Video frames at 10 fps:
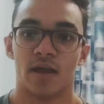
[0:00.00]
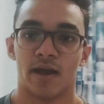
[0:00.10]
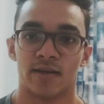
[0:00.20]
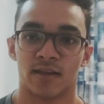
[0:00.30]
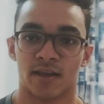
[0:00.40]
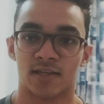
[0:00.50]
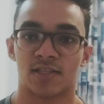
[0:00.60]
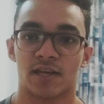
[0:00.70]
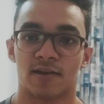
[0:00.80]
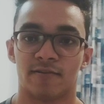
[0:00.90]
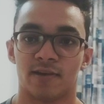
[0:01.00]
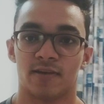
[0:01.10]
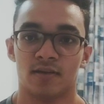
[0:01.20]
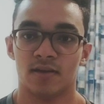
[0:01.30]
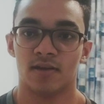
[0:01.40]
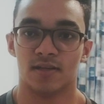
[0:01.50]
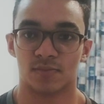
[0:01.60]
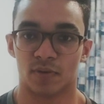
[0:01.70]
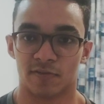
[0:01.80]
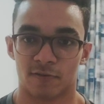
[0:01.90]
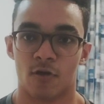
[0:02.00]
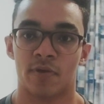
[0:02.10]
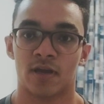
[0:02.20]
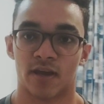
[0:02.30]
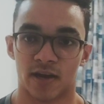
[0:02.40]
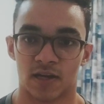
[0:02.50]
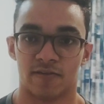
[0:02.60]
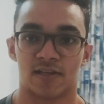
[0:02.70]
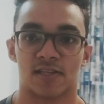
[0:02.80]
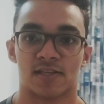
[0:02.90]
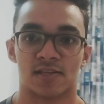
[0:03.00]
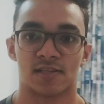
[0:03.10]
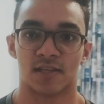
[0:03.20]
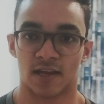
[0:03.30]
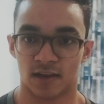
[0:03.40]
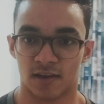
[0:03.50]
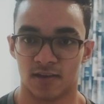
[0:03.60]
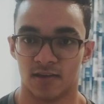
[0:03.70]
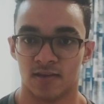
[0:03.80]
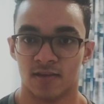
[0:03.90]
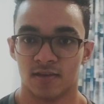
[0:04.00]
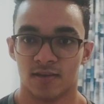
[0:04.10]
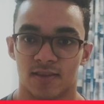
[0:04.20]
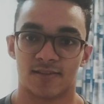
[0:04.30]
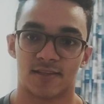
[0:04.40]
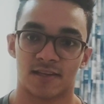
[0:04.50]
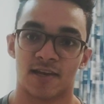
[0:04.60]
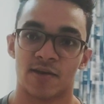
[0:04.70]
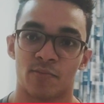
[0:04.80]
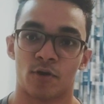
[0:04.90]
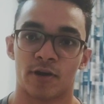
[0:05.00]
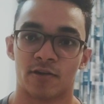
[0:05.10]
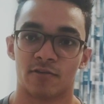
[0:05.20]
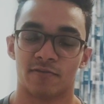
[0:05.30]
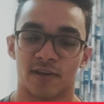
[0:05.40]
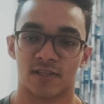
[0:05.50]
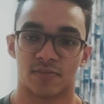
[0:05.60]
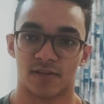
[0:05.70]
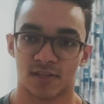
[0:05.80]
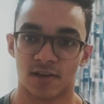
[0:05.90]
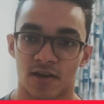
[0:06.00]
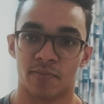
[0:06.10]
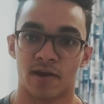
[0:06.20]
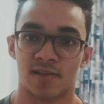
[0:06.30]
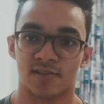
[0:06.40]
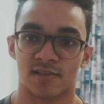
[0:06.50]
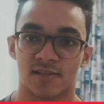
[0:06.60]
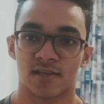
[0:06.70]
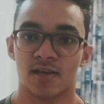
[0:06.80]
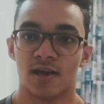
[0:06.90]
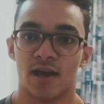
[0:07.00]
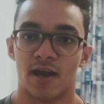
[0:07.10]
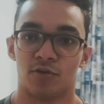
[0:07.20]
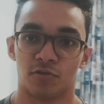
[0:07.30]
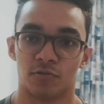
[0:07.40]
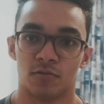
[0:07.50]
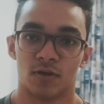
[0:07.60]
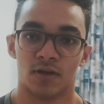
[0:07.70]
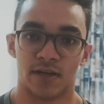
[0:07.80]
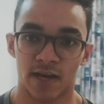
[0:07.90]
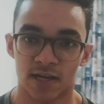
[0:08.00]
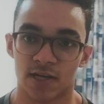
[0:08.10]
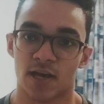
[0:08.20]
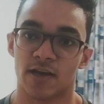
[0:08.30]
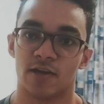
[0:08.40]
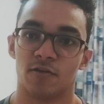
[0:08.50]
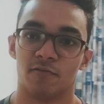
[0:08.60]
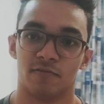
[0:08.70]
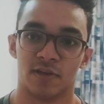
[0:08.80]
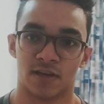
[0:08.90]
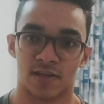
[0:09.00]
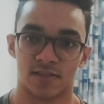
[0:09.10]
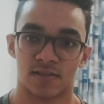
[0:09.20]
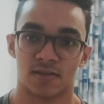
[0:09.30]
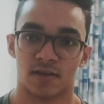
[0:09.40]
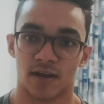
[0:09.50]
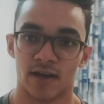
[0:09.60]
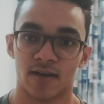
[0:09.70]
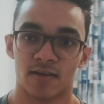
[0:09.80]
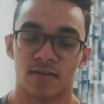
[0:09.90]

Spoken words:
And the next takeaway is performing corrective exercises regularly. This is really important to fix muscular imbalances and to directly target your weakness, right?